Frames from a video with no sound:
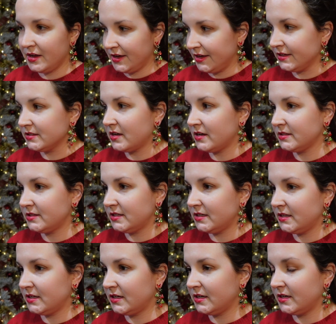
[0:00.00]

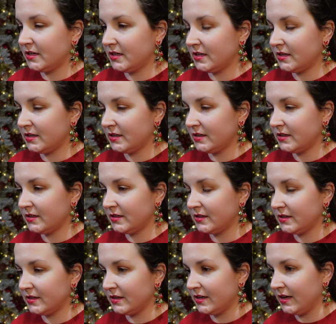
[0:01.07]
Exhausted.
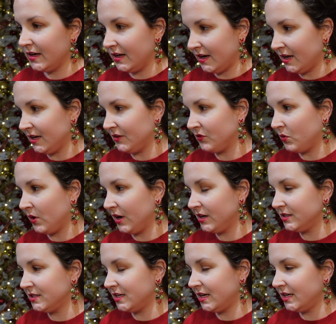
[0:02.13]
And I have choir
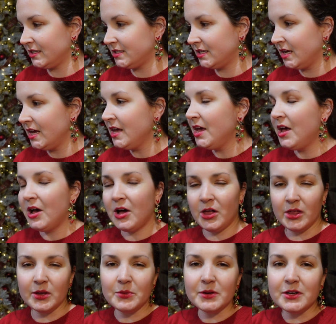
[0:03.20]
tonight.
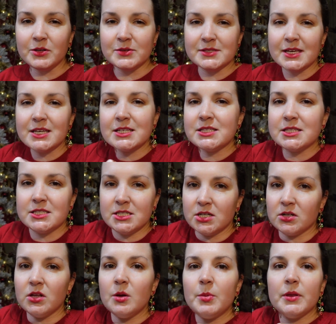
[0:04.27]
All I want to do is like
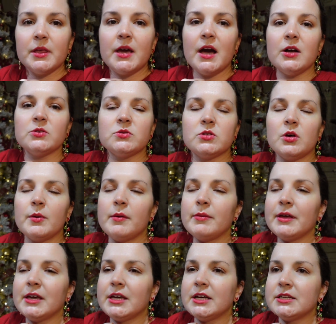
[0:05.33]
snuggle up on the couch with all my
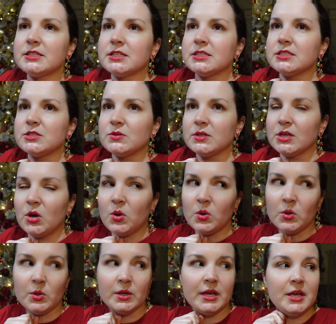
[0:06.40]
blankets because it's really
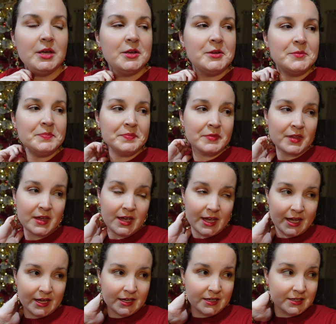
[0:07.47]
cold
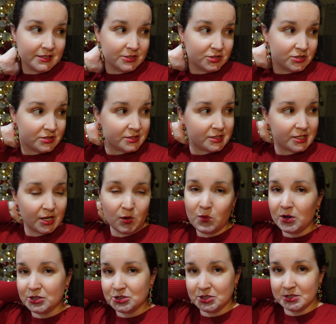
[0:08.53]
and just like
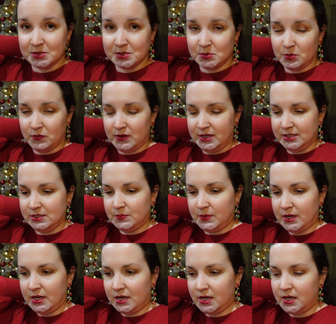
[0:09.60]
watch Christmas movies,
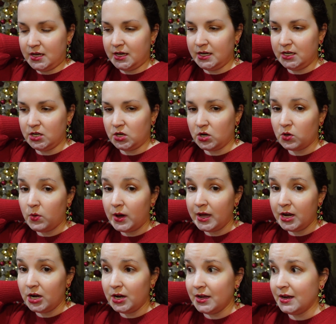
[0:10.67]
but I need to go to
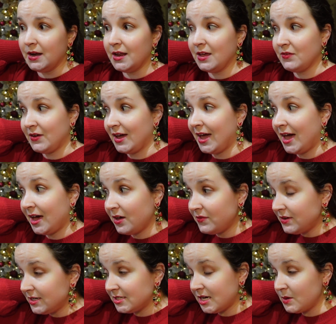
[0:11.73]
choir, and if I have
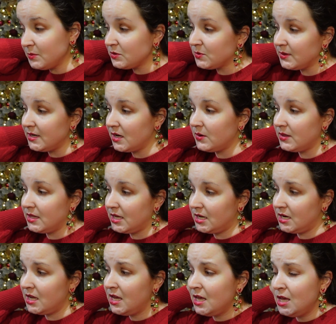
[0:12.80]
any time between now and
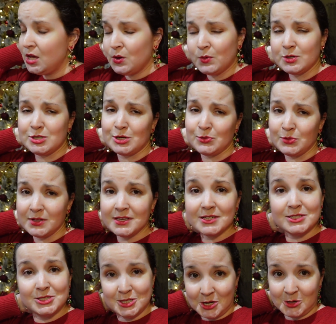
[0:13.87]
then, which I really
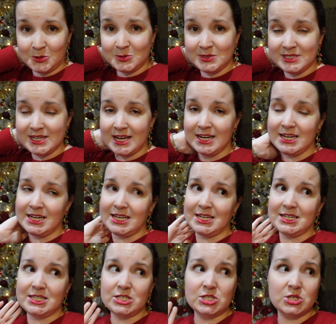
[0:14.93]
don't, I
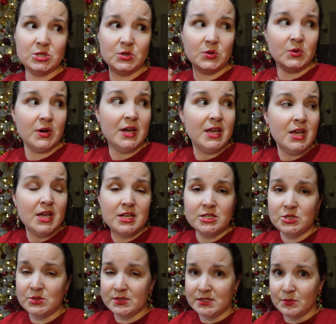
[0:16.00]
need to
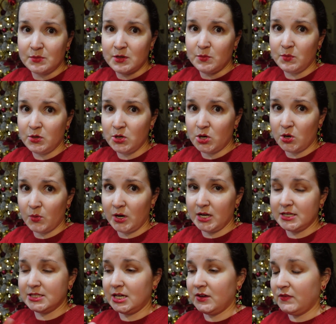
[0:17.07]
do some computer
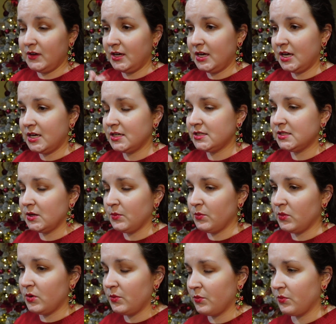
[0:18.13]
work. So I have like
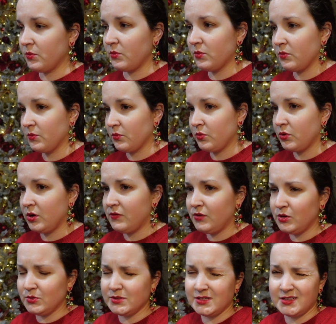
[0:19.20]
some
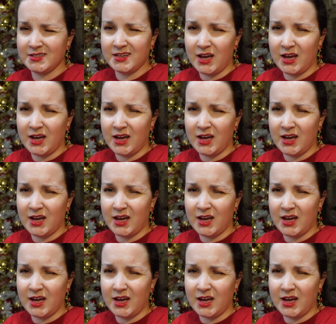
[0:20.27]
previews and